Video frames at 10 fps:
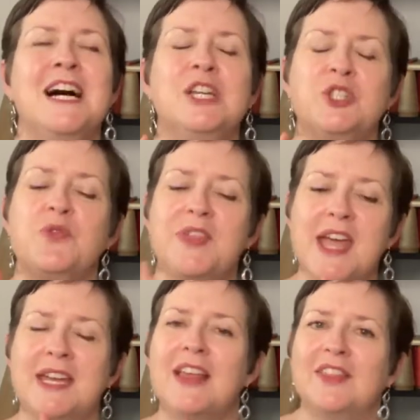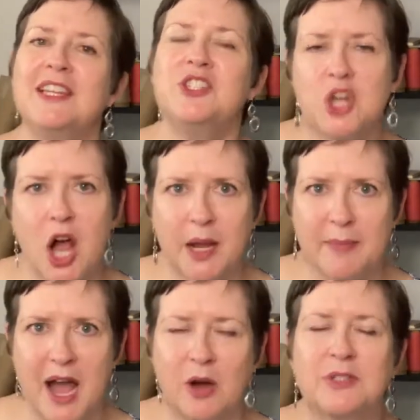So then let's talk
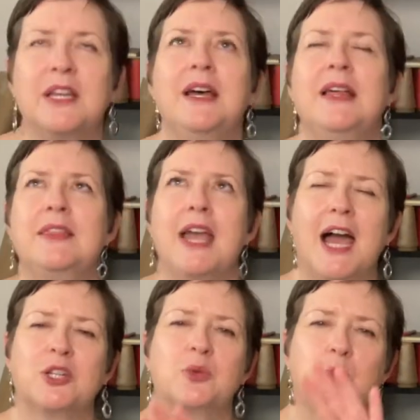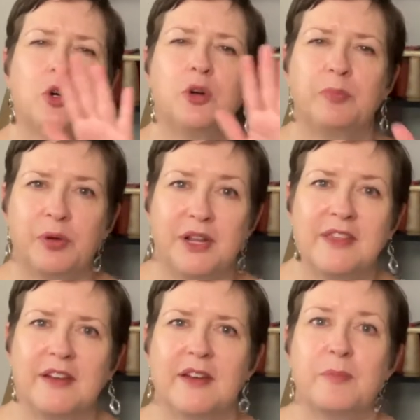about the actual putting
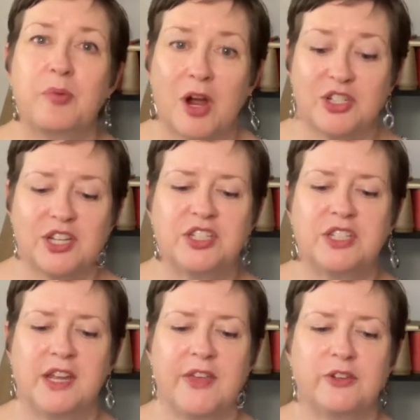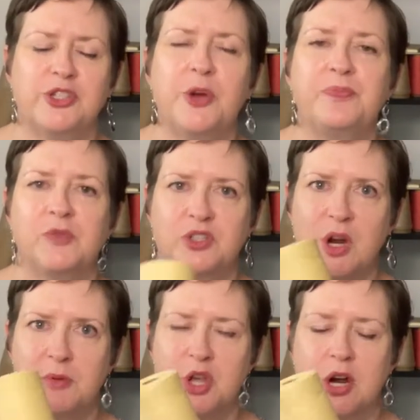the project together. So we'll
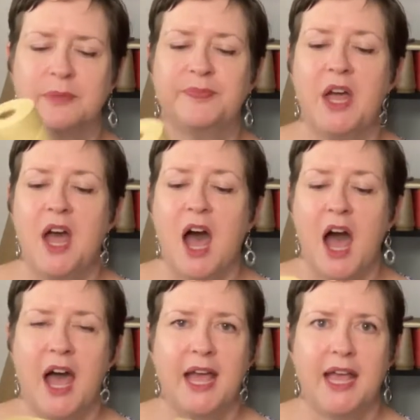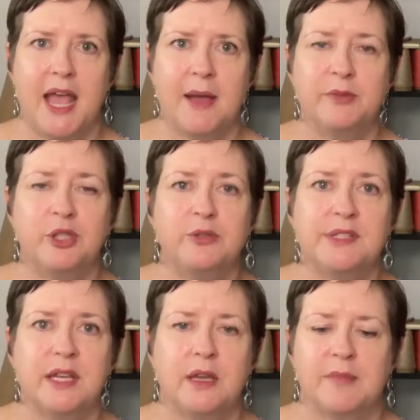start with yarn. I am
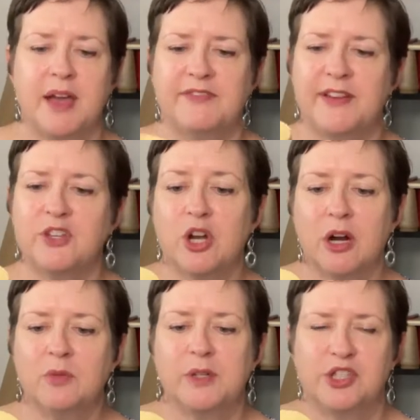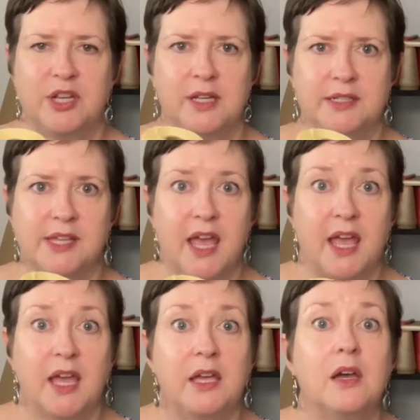using my favorite yarn, which is
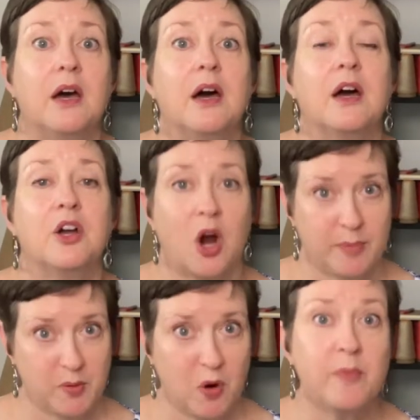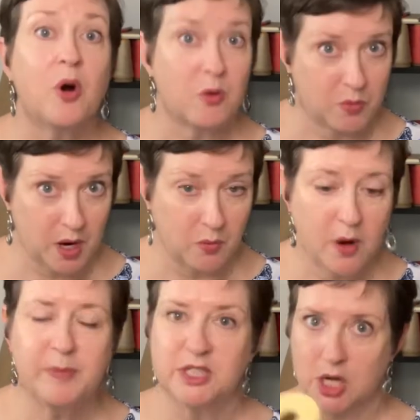a uh, carpet warp or rug
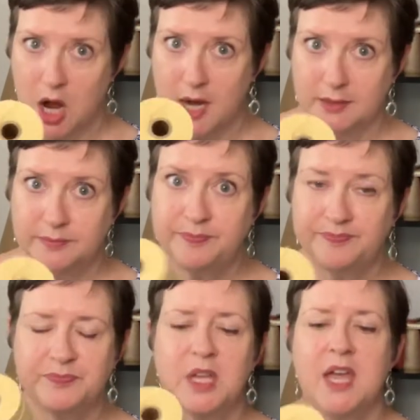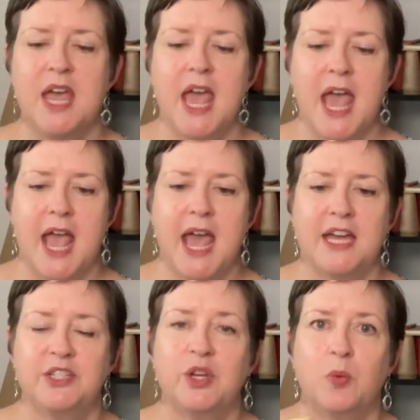warp. It's a cotton.
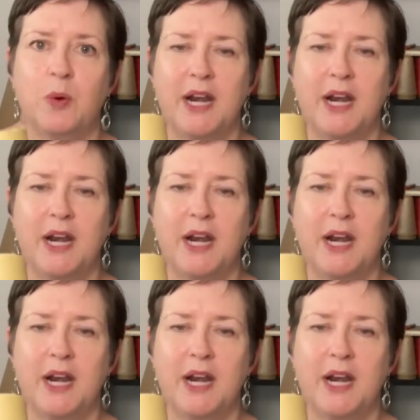And when